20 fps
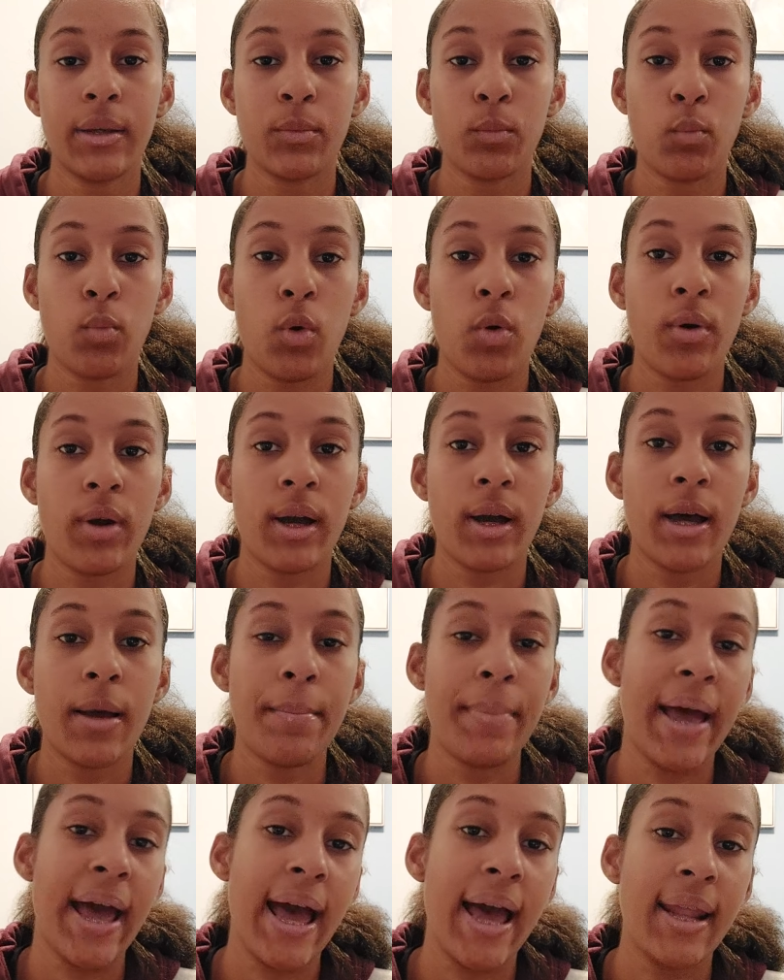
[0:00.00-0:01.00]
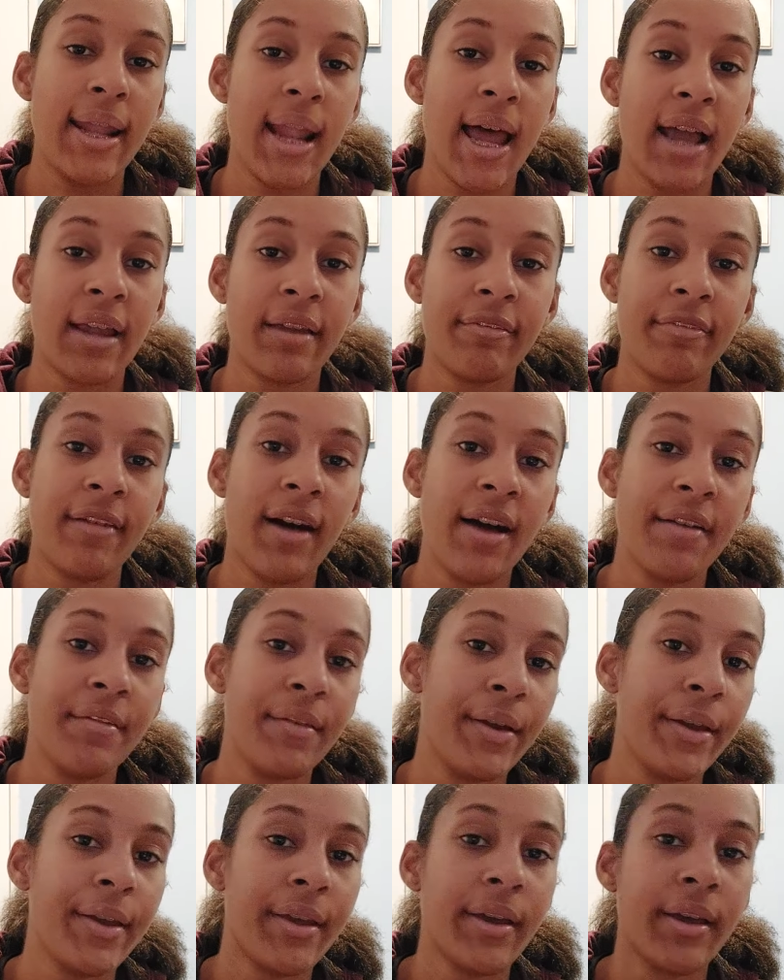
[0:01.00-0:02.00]
woke up at like 5
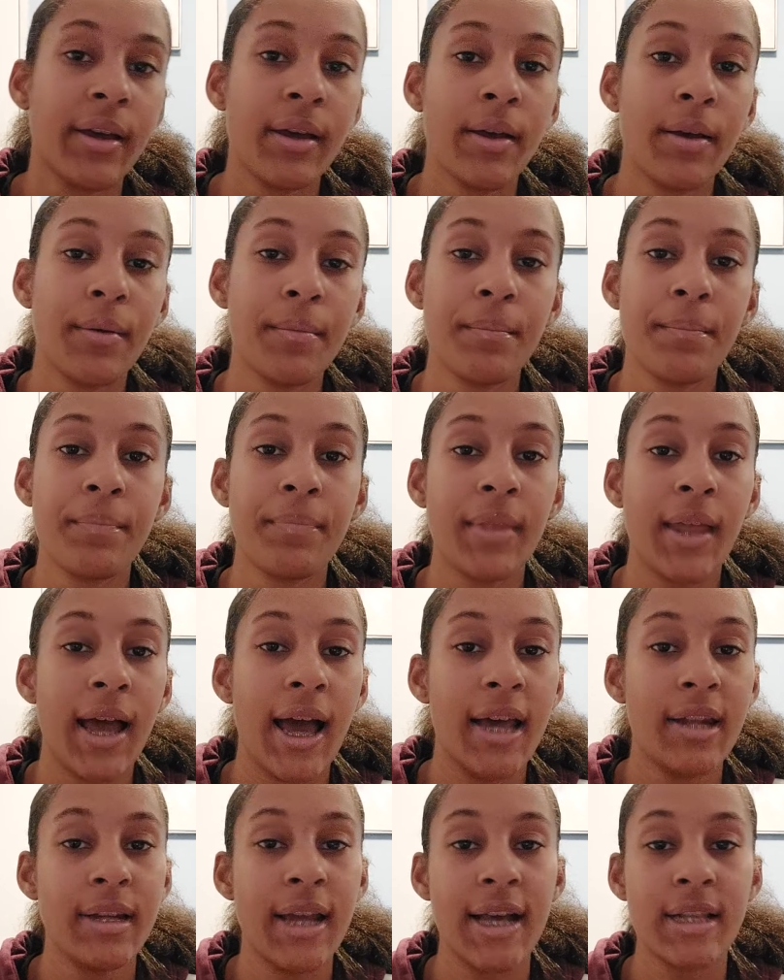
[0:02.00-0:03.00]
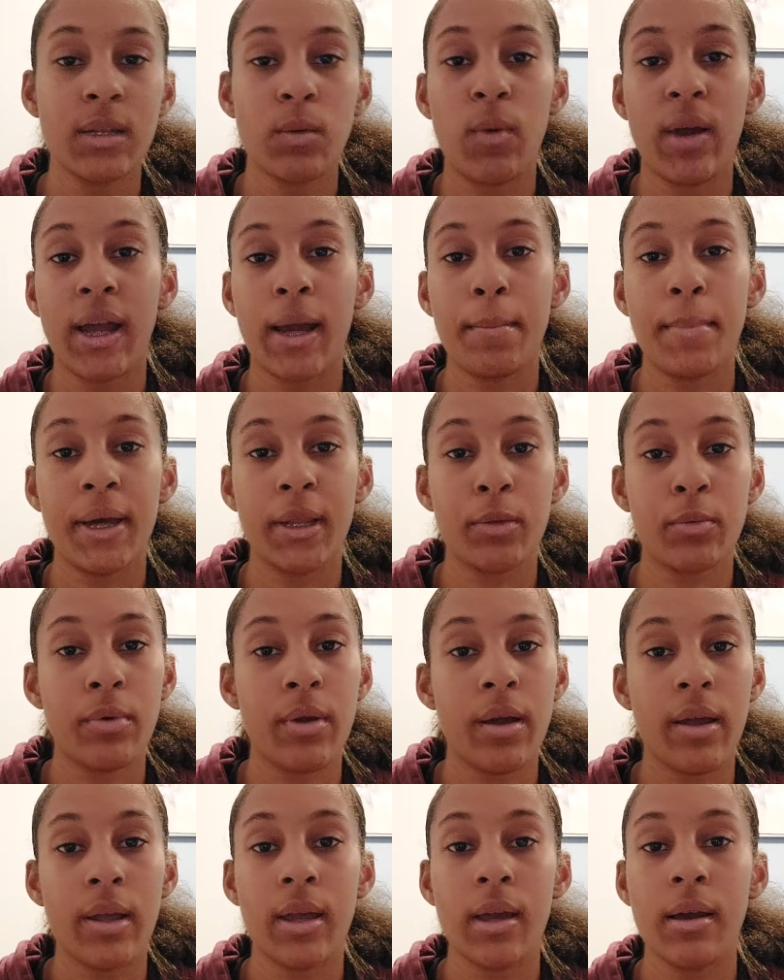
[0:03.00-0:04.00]
a.m. I didn't have to wake up at
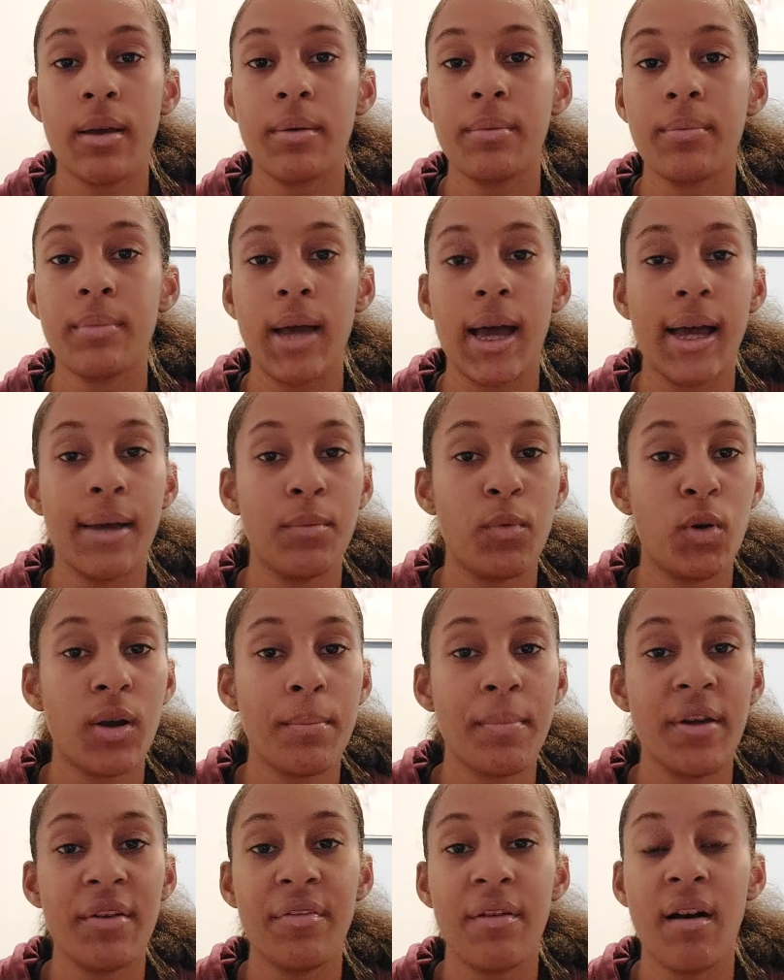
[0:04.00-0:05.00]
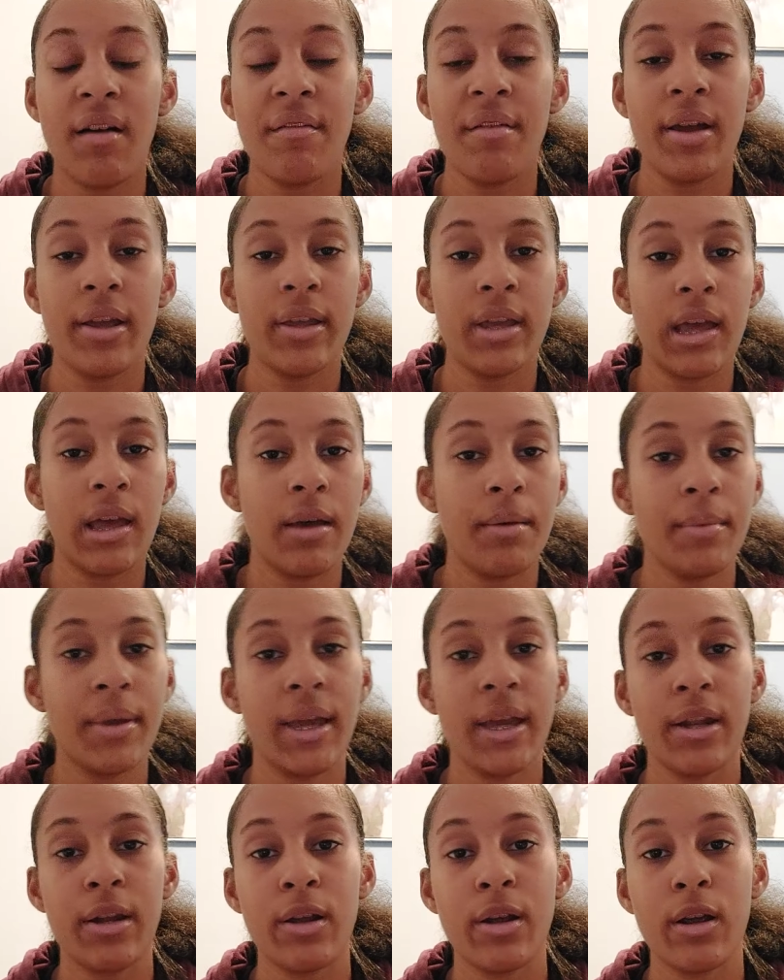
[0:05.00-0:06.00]
3 a.m. I woke up at 5 a.m.
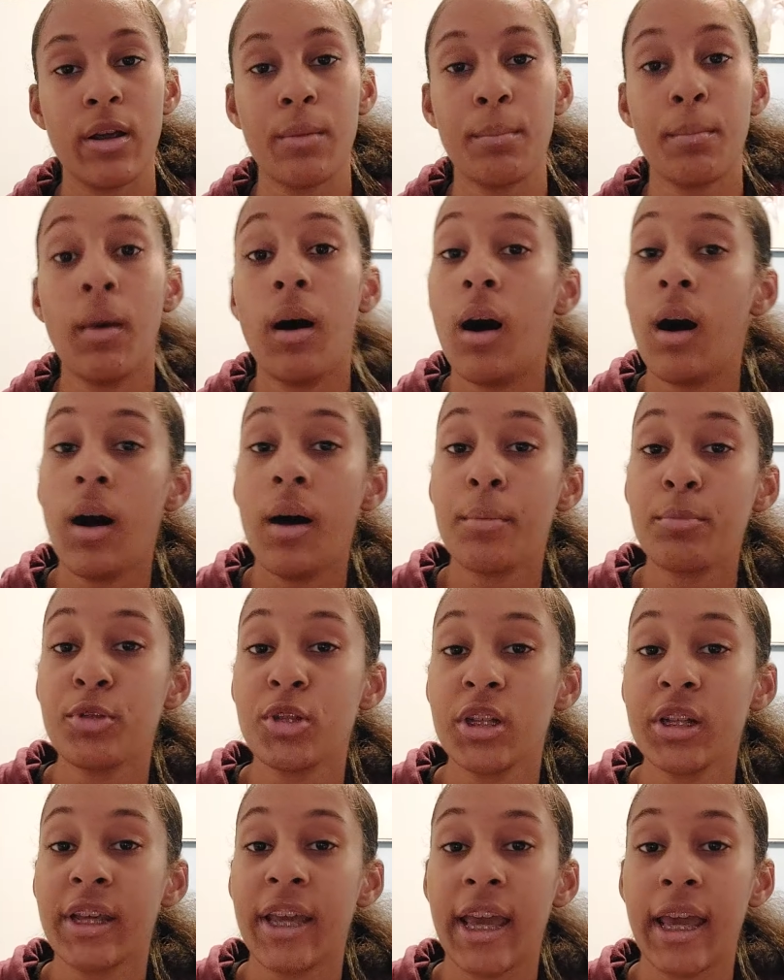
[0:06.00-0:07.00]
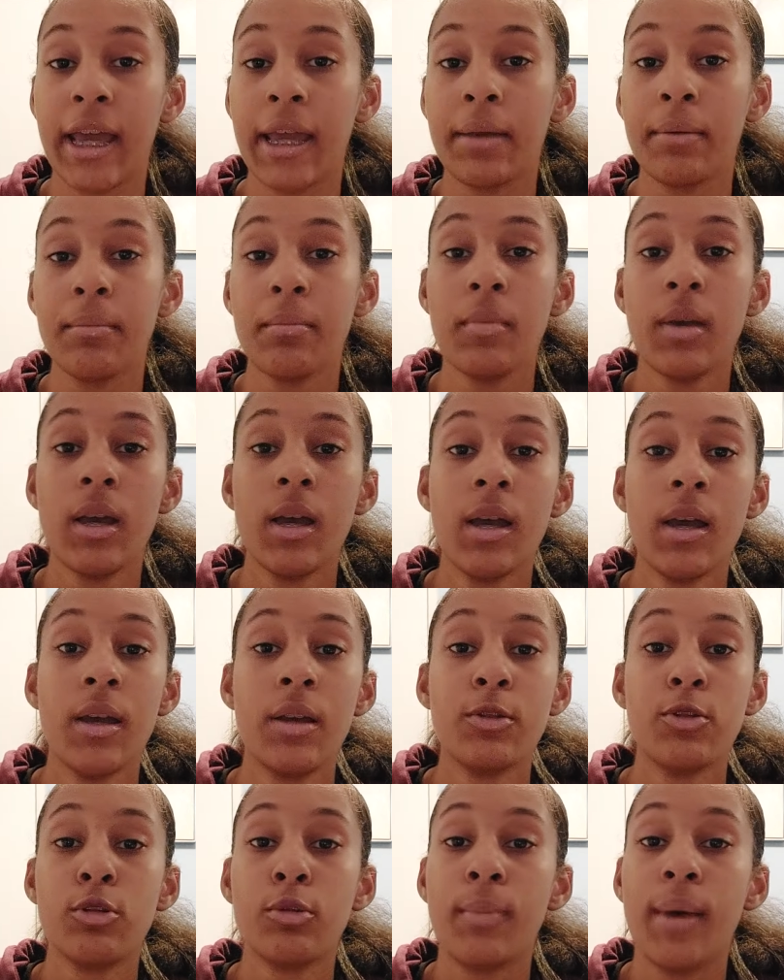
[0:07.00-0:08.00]
and her mom, she came
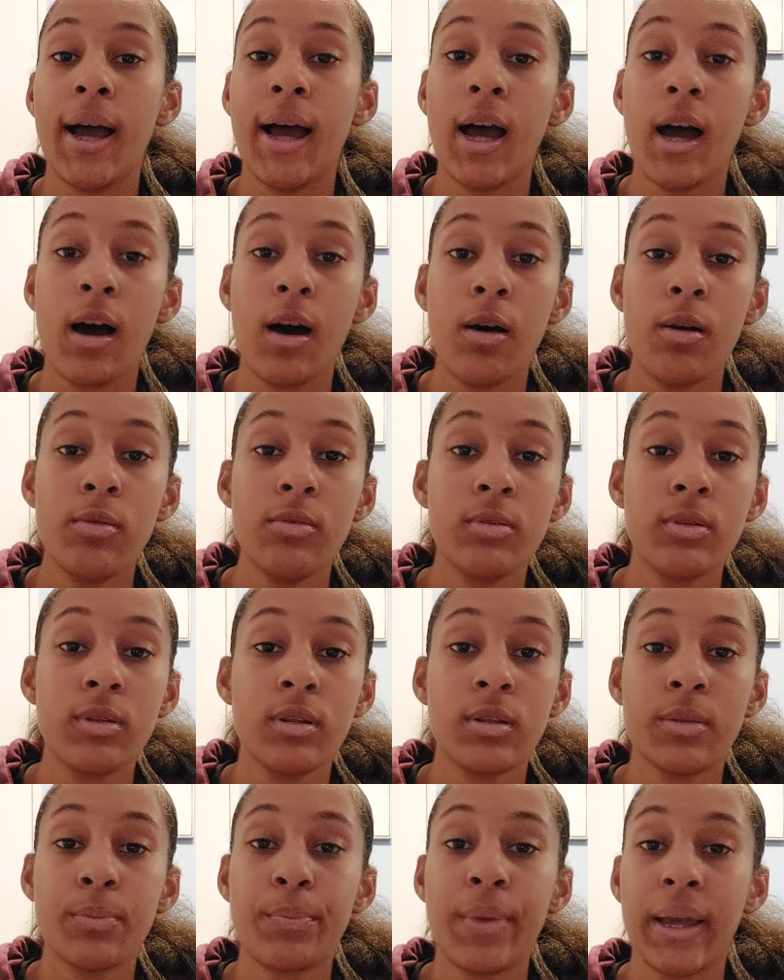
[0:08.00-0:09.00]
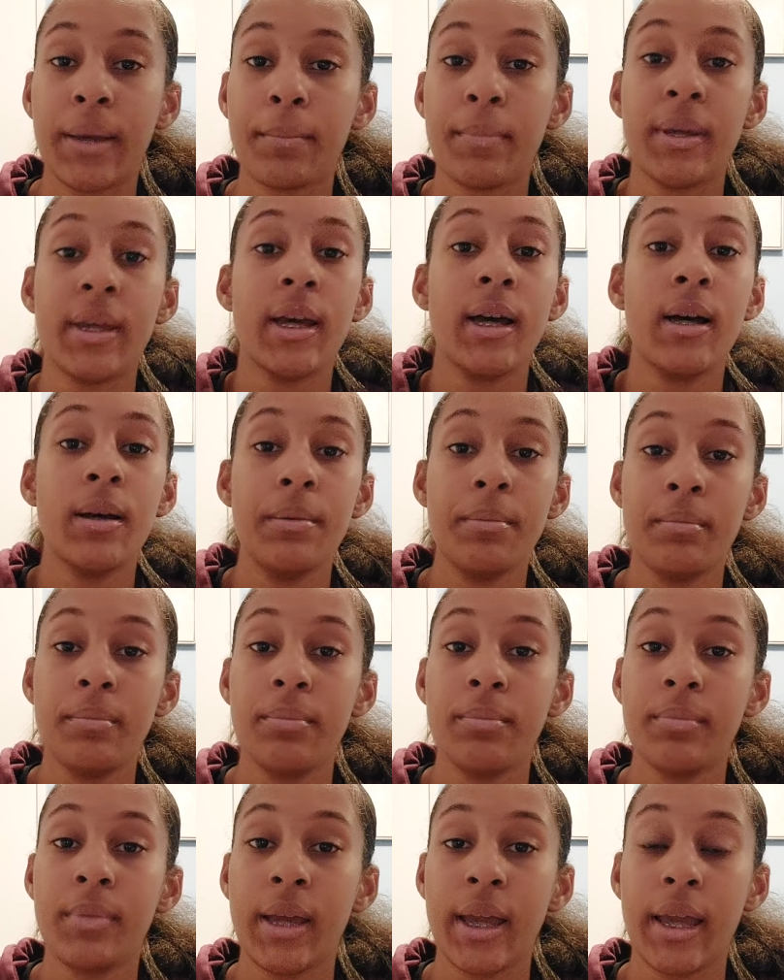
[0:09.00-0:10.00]
to my house, picked me up,
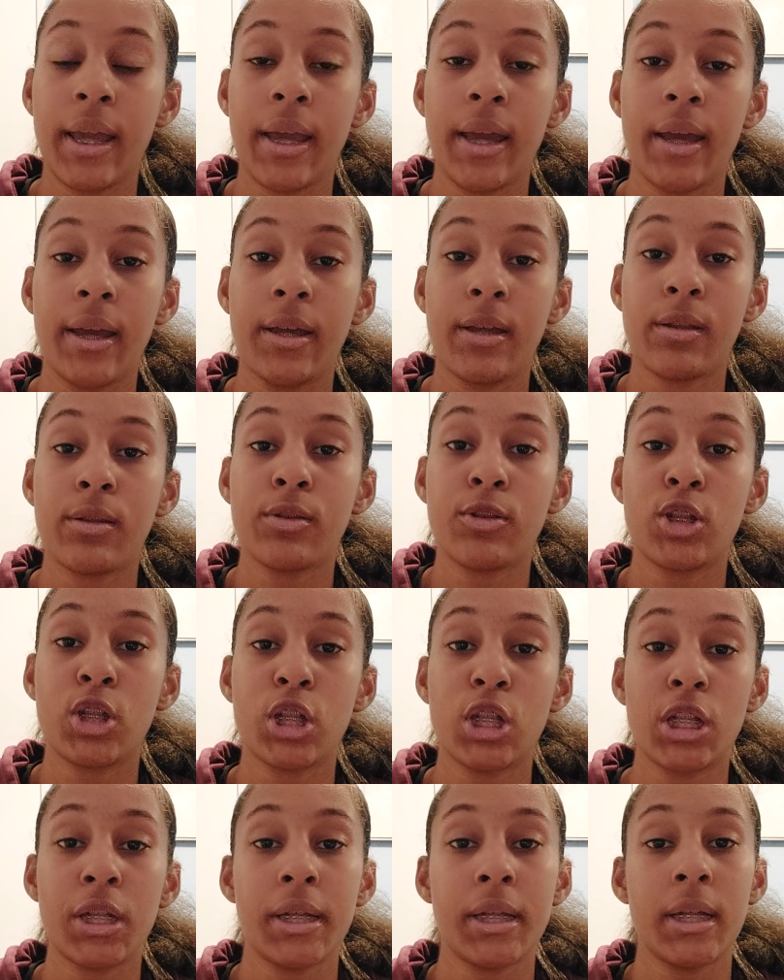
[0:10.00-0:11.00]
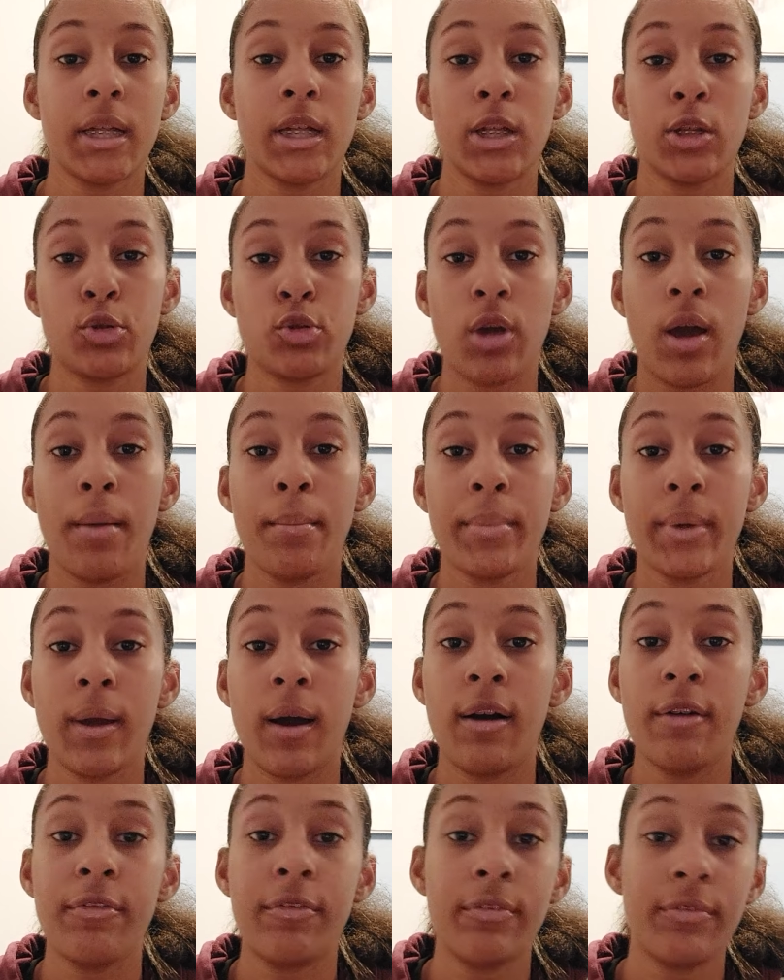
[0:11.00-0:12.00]
and she dropped me
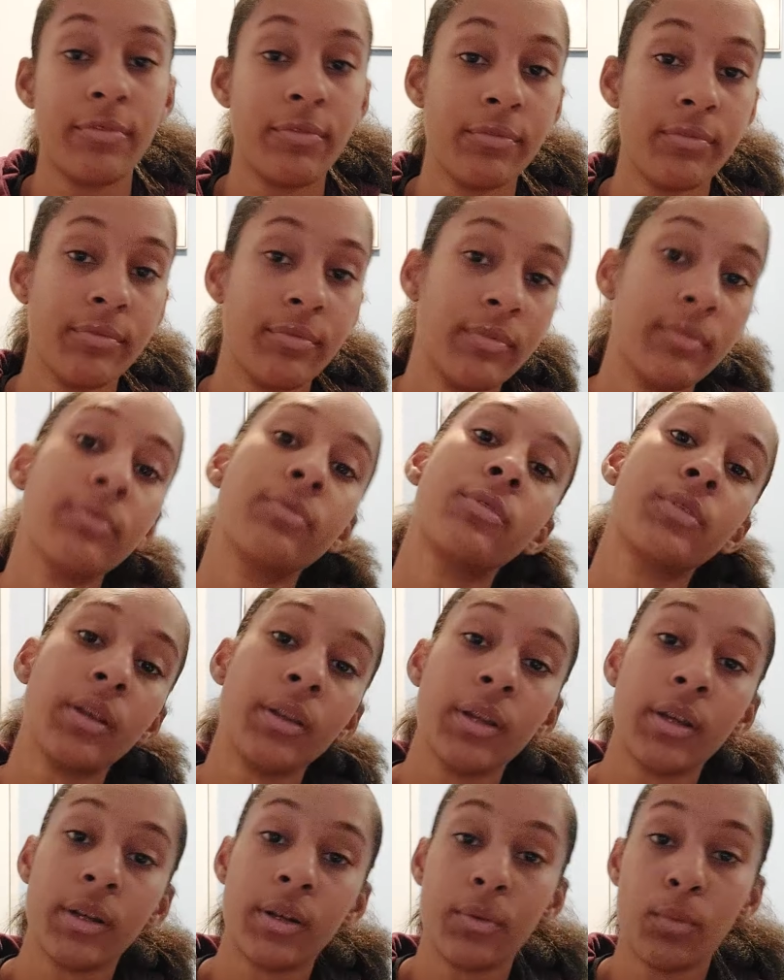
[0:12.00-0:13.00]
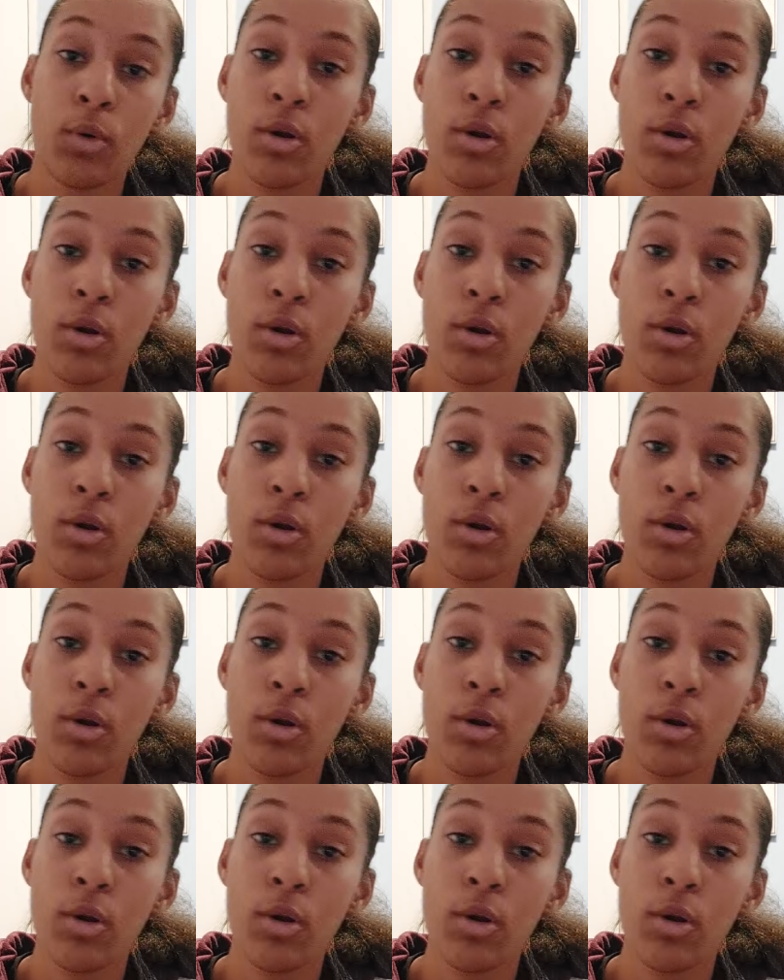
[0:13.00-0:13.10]
off to the